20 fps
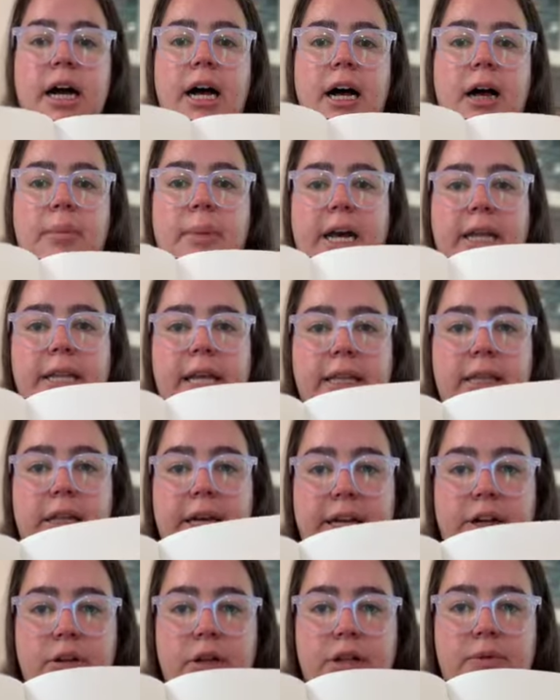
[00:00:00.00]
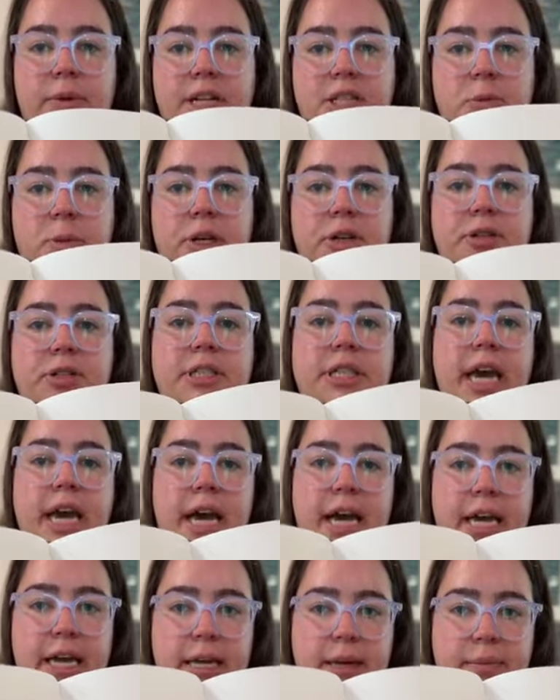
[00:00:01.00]
And then later in the recipe, it'll
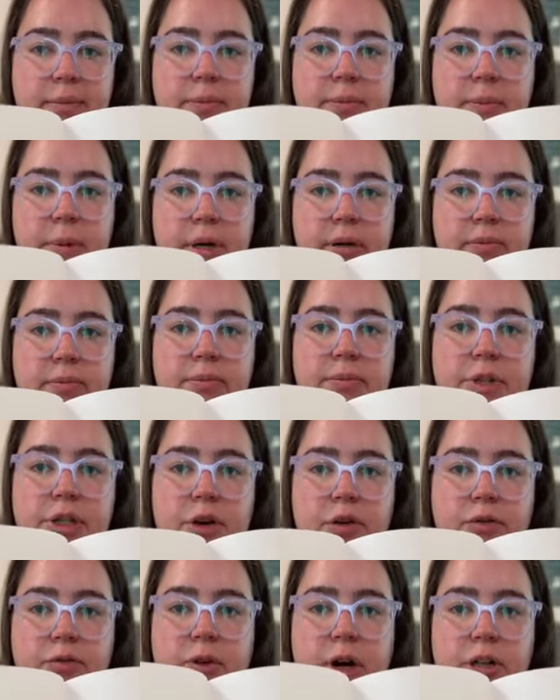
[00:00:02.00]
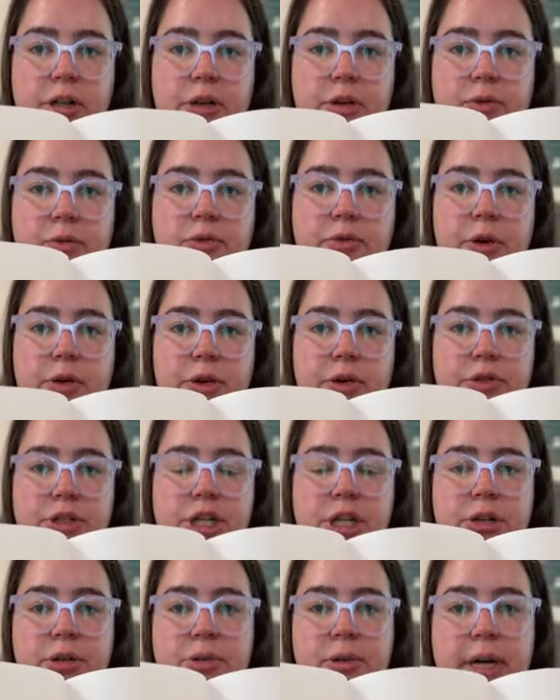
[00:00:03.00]
say, you know, follow photo
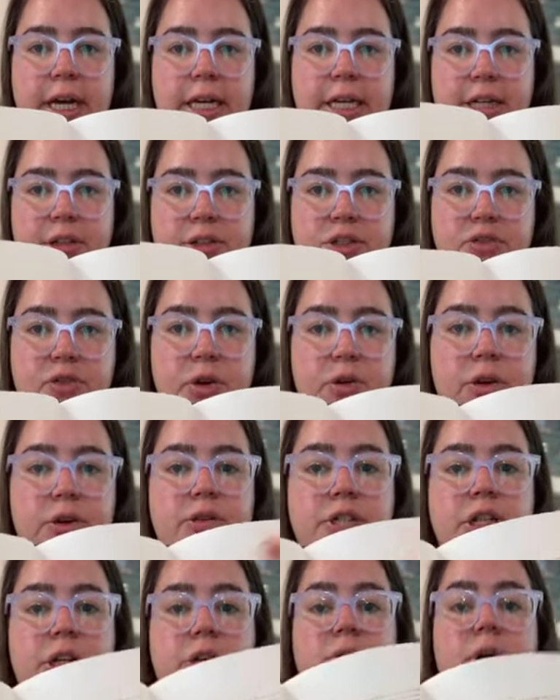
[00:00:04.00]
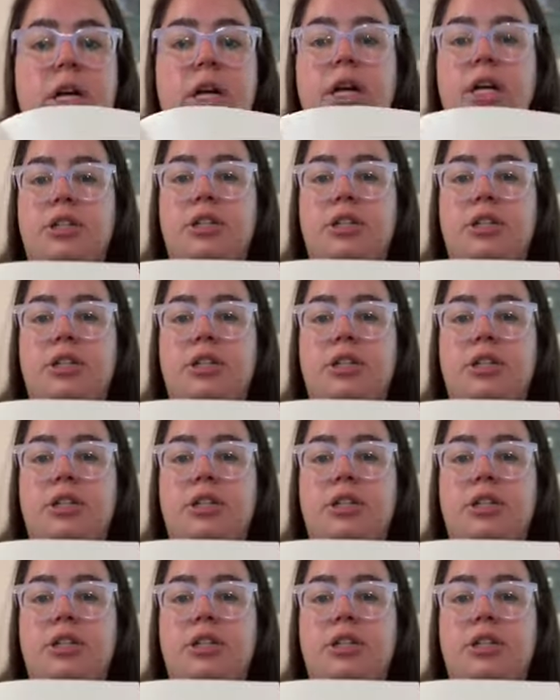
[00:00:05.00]
2, and here's photo 2.